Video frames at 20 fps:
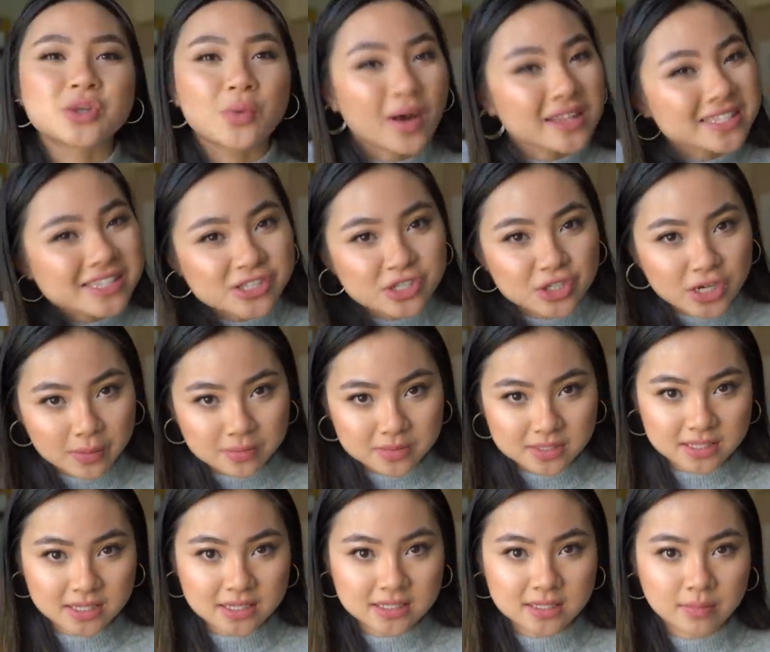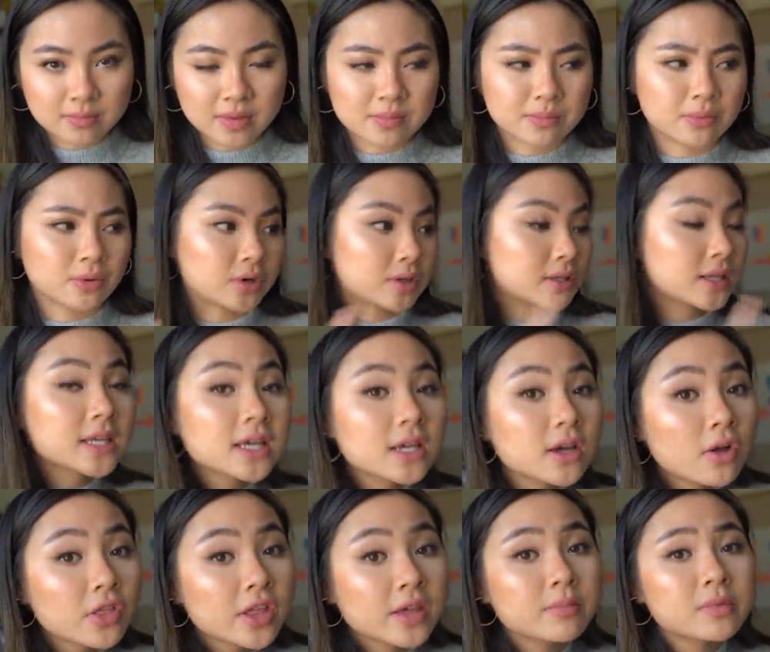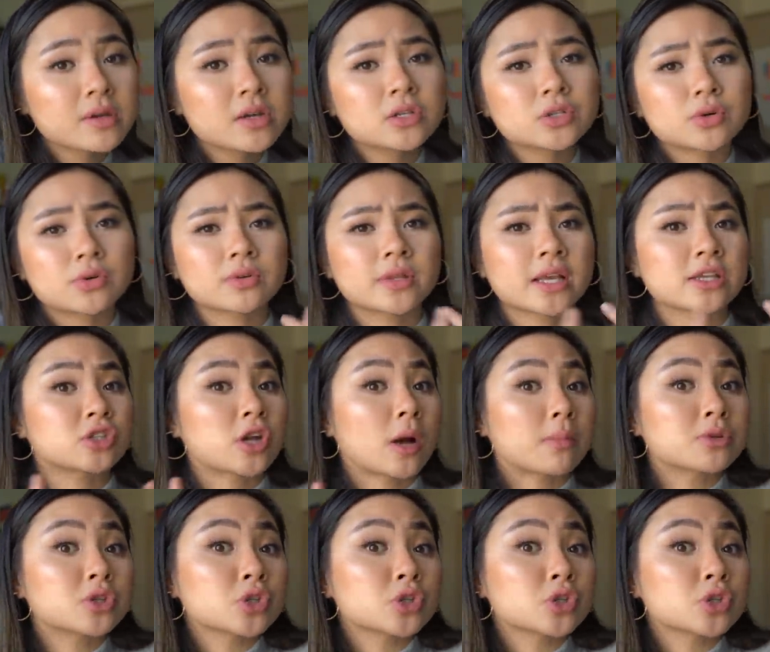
So once Instagram sees that people are clicking on the image or they stop